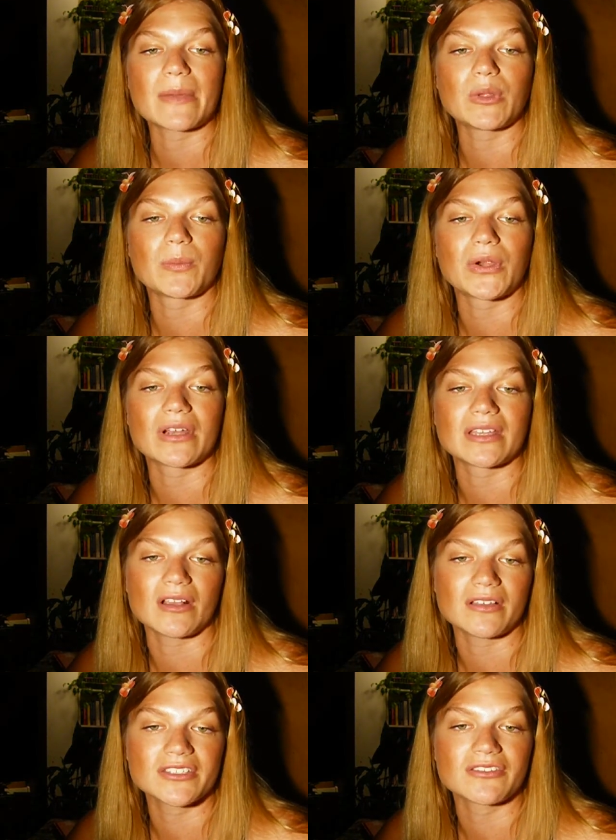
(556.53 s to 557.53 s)
Admiral Byrd
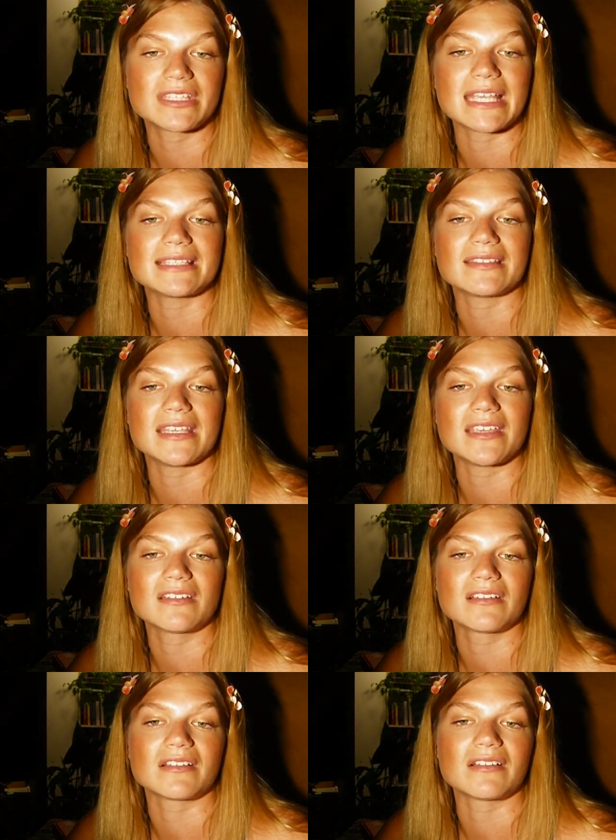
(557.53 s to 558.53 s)
also states that the
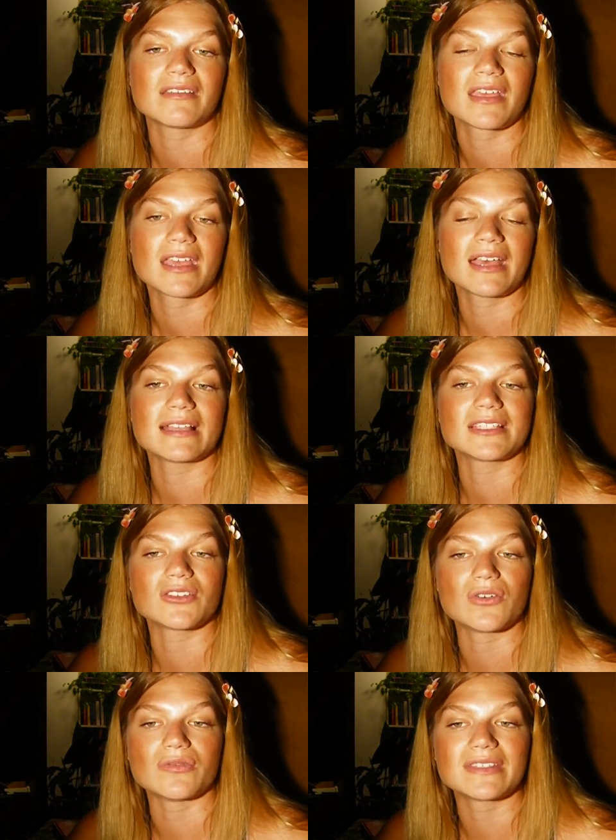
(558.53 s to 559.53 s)
inner Earth has
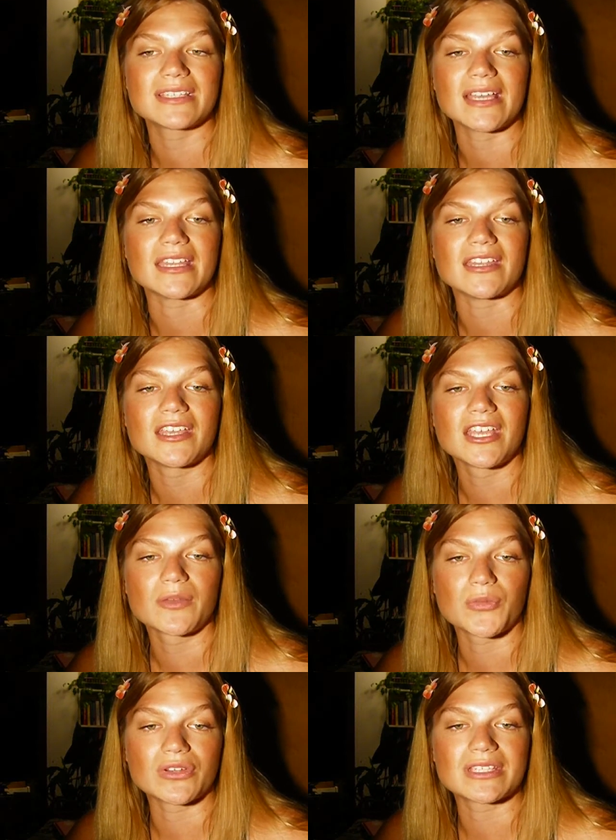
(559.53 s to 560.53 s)
its own sun.
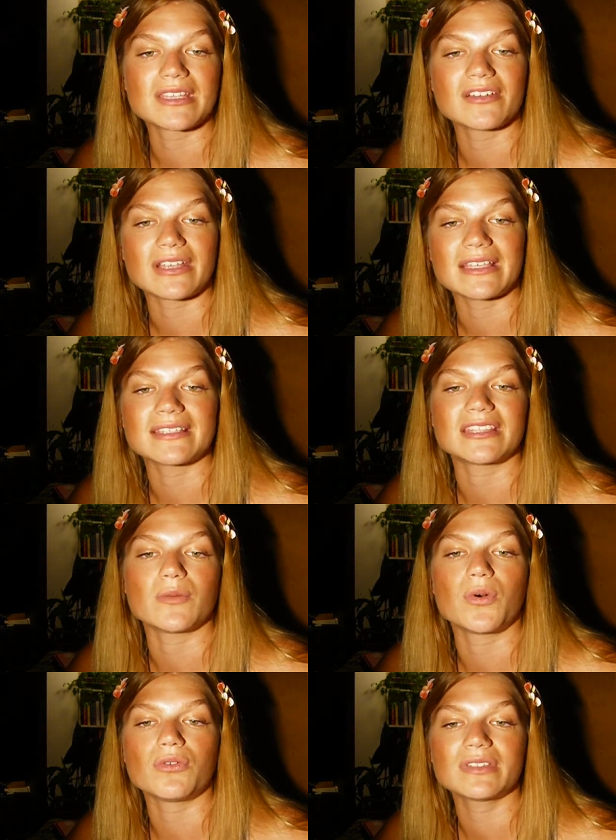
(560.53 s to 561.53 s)
Byrd's theory is that
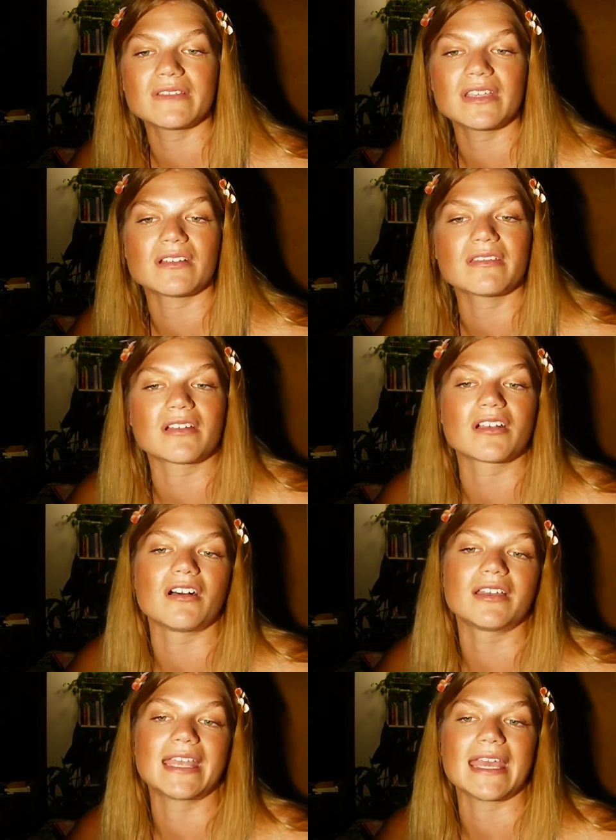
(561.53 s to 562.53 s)
the poles of the Earth are
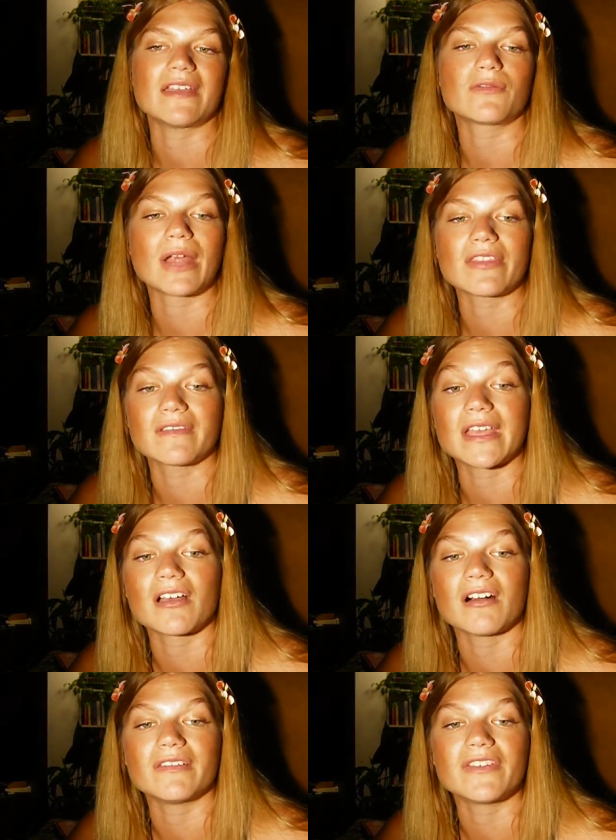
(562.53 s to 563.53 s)
concave rather
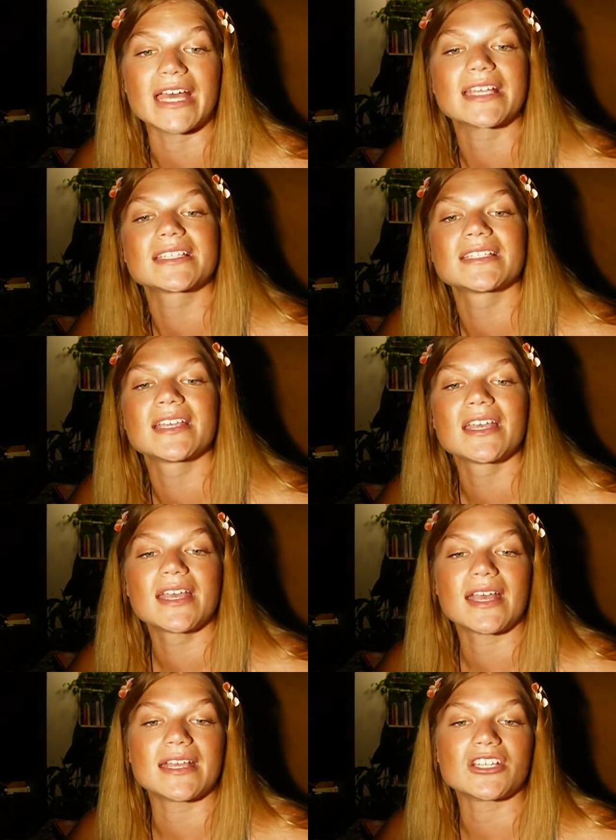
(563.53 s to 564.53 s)
than convex,
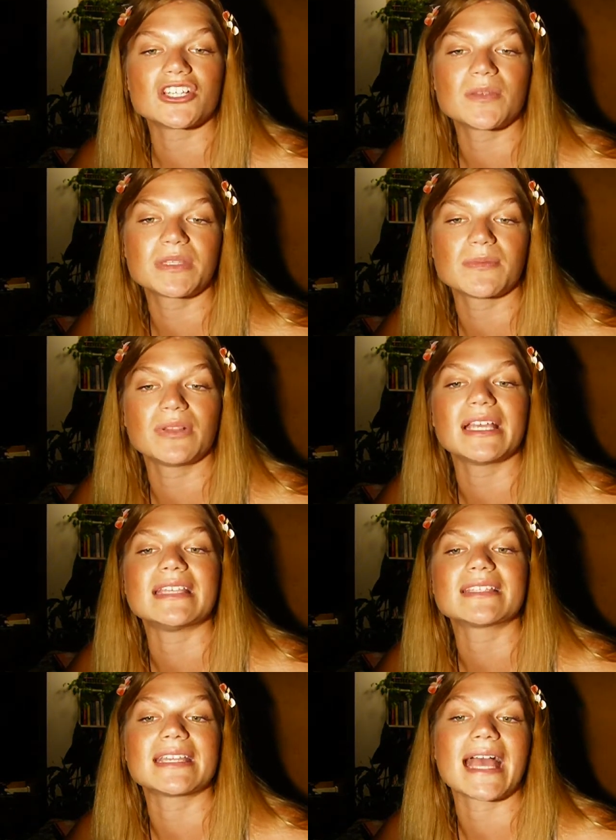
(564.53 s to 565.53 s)
and ships and
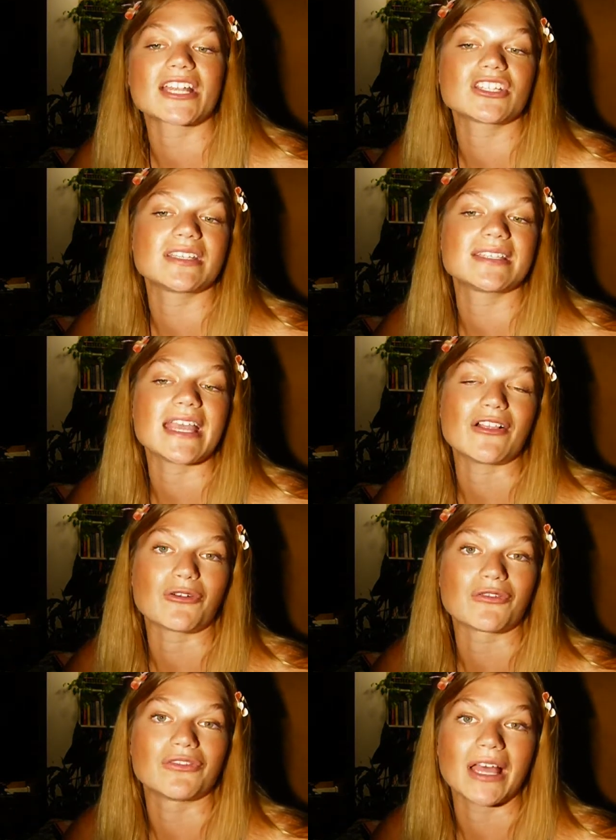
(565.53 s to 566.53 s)
planes can actually
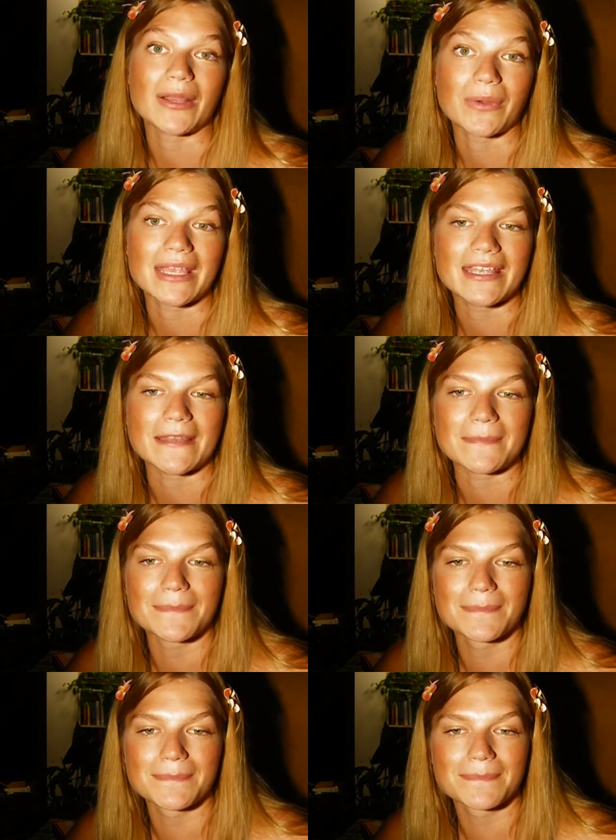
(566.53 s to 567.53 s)
sail or fly right in.